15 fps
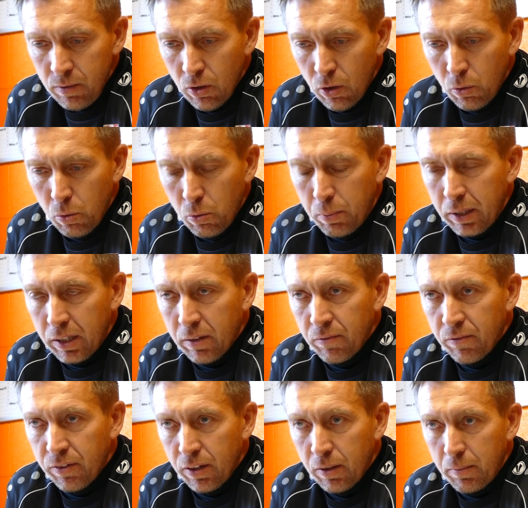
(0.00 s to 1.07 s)
all will be
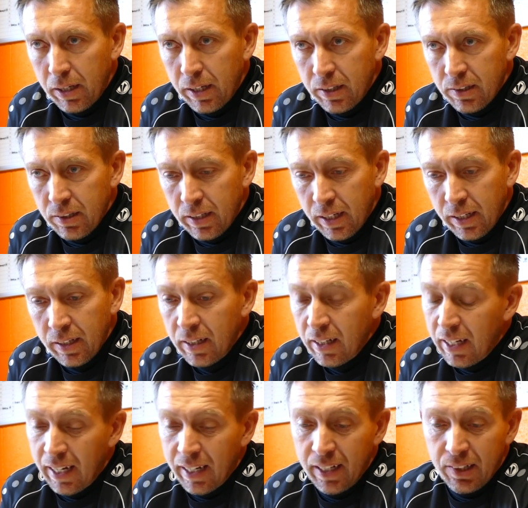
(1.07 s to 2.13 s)
confirmed later today.
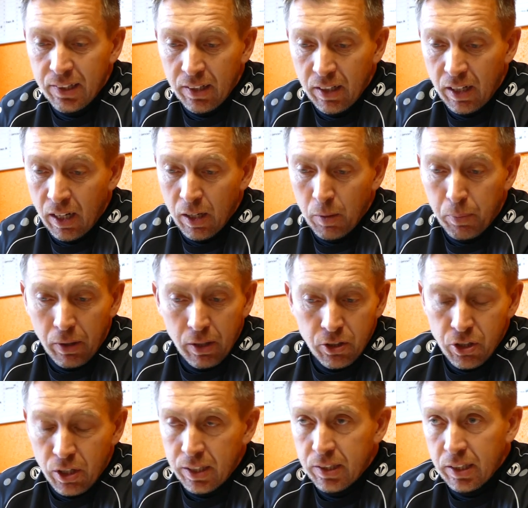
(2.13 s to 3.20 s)
And listen, I'll
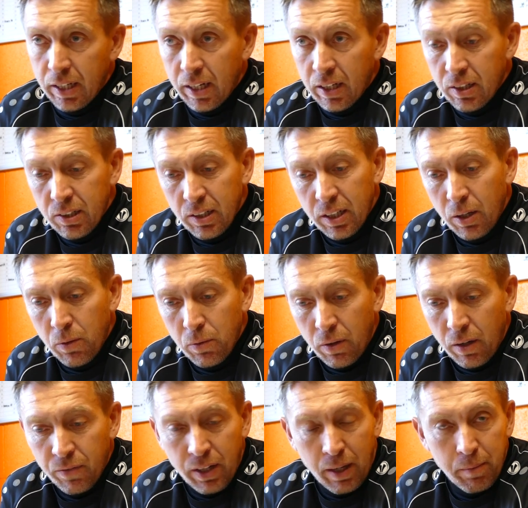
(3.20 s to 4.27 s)
apologise again because I know
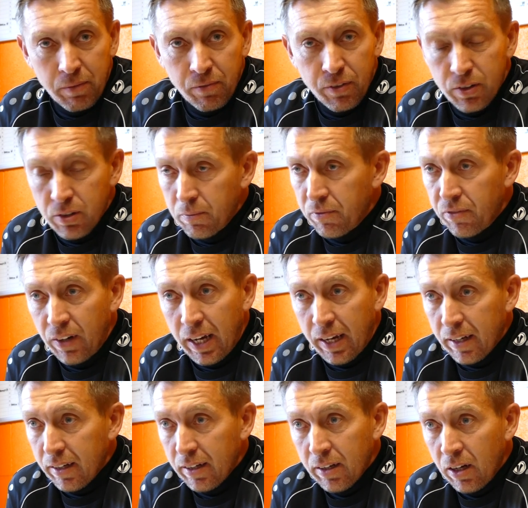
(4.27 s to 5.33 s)
I've come in for some
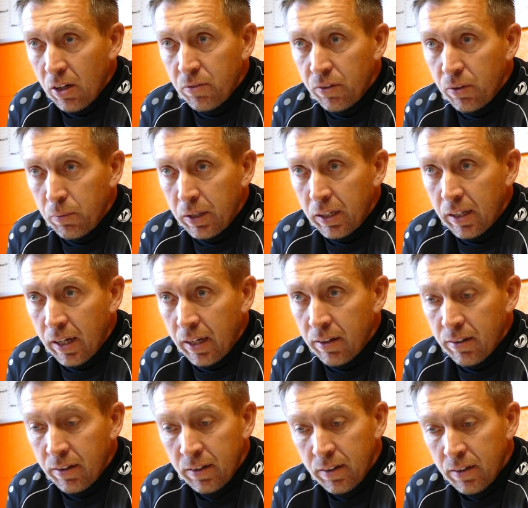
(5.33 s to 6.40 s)
flack over the
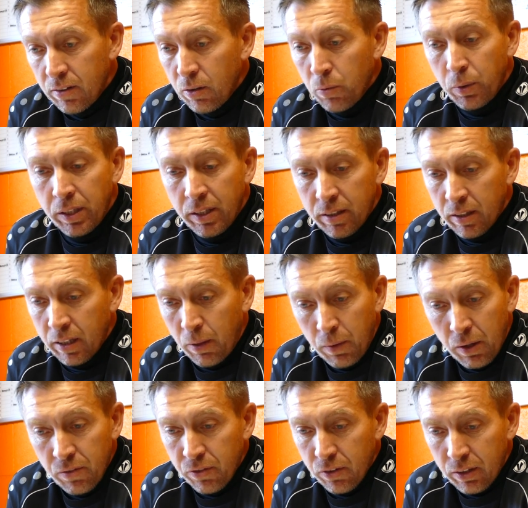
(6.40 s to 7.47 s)
weekend that we didn't go
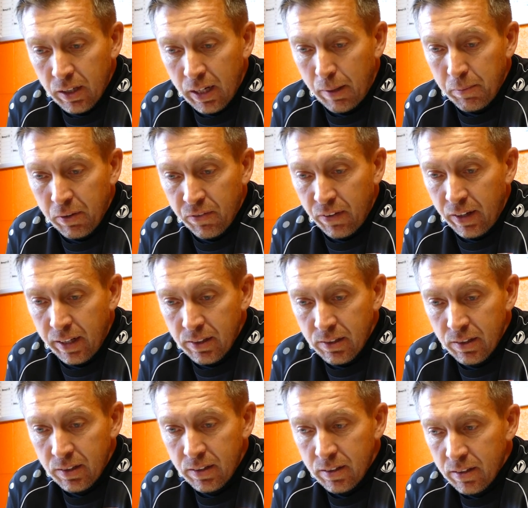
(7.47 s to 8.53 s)
over and clap the
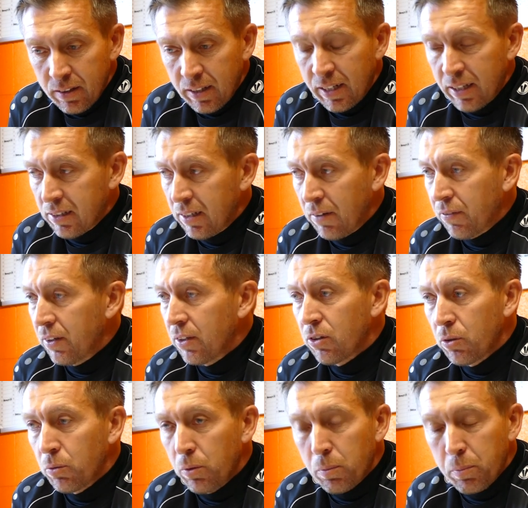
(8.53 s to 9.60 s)
fans, and that's nothing to
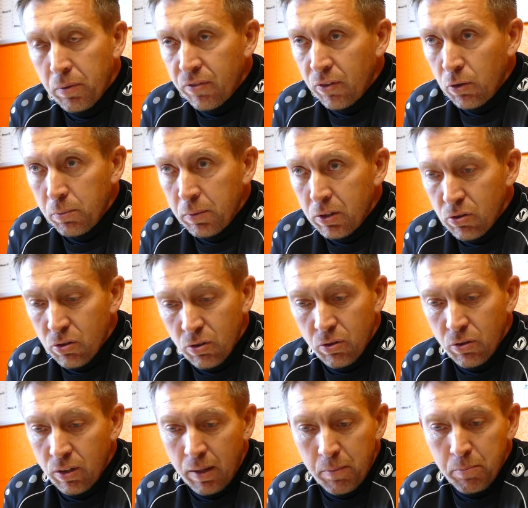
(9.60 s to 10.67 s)
do with the performance
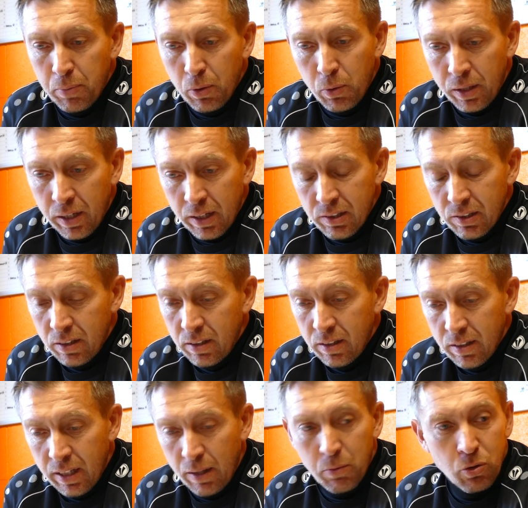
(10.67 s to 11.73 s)
or them booing us.
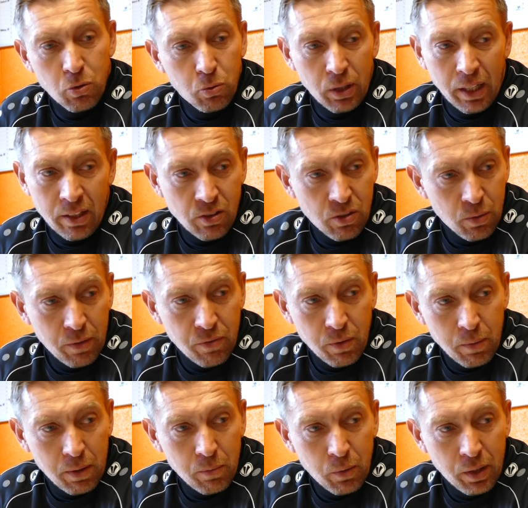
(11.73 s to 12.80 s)
That was all down to
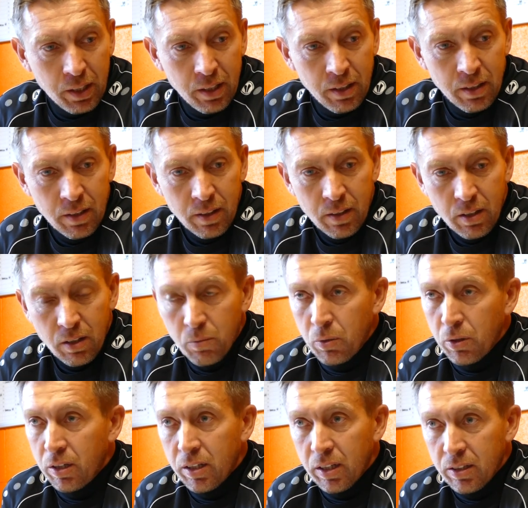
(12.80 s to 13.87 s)
everyone went in and
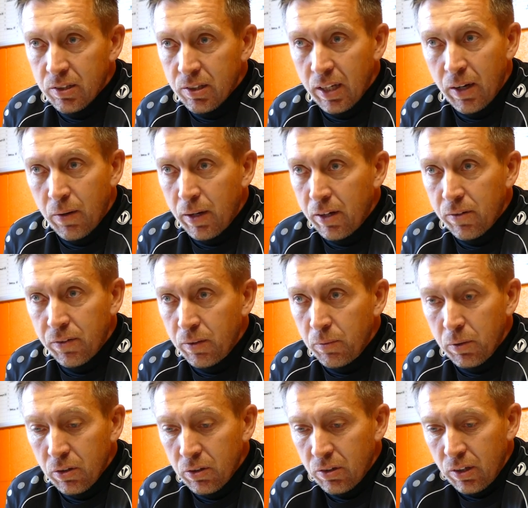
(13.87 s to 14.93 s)
wanted to see how Alfie
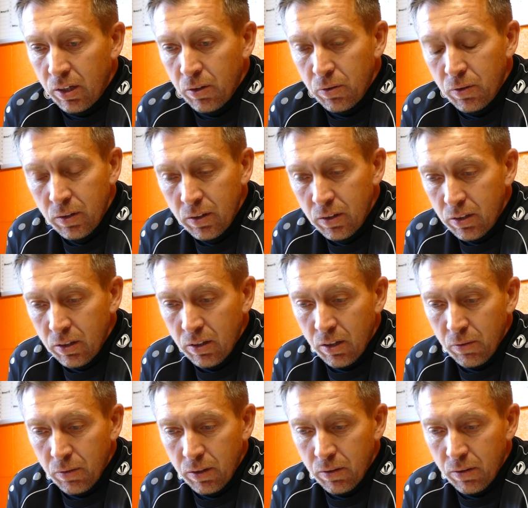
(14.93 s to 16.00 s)
was. So, you
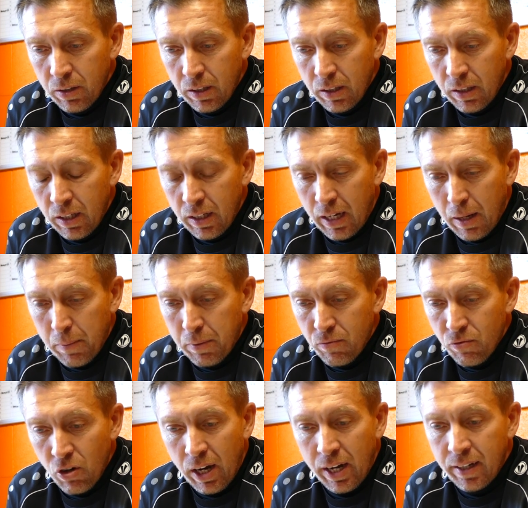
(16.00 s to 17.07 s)
know, it
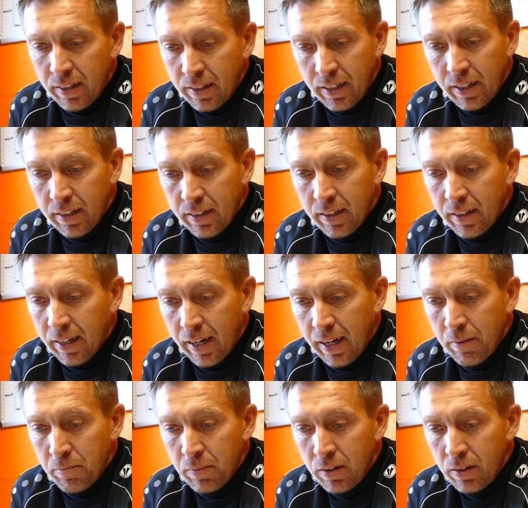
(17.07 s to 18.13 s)
happened right at the end of the
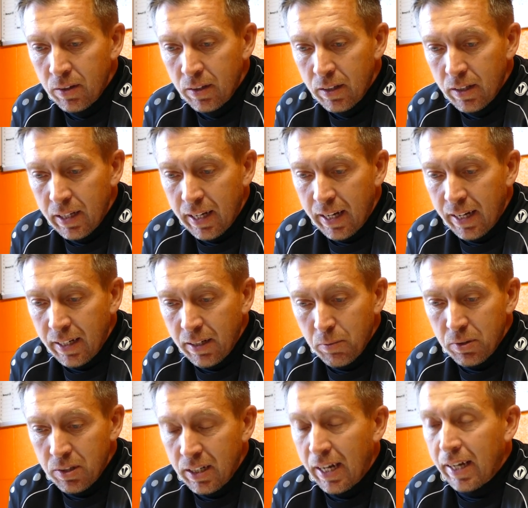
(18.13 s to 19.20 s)
game and he
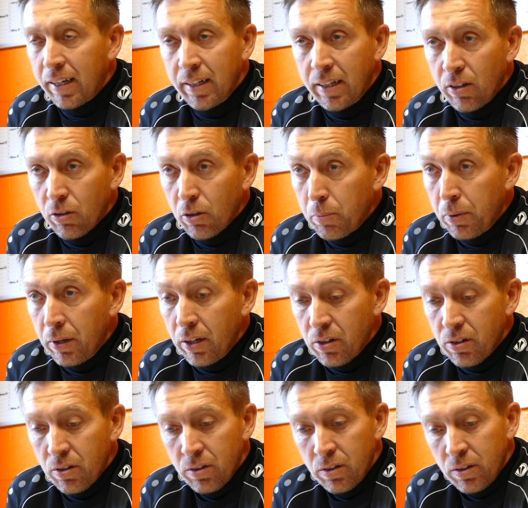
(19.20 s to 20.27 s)
was in agony on the
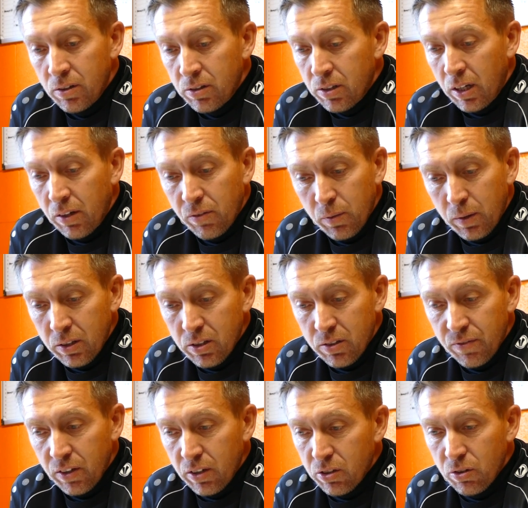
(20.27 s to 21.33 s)
pitch, so everyone's
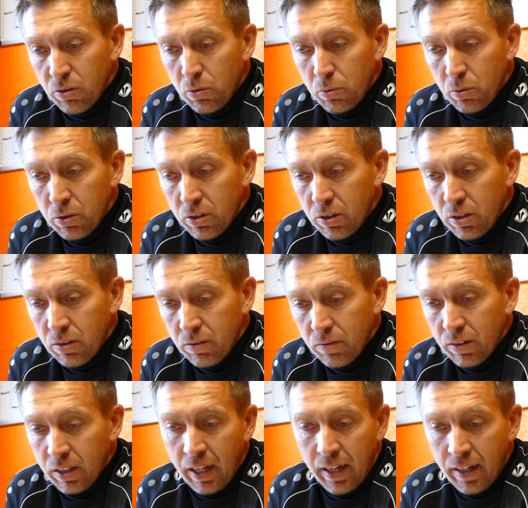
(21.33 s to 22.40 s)
first thought was to
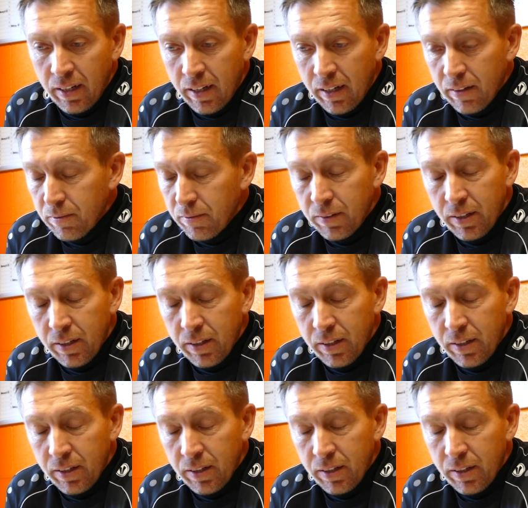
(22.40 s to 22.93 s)
get in there.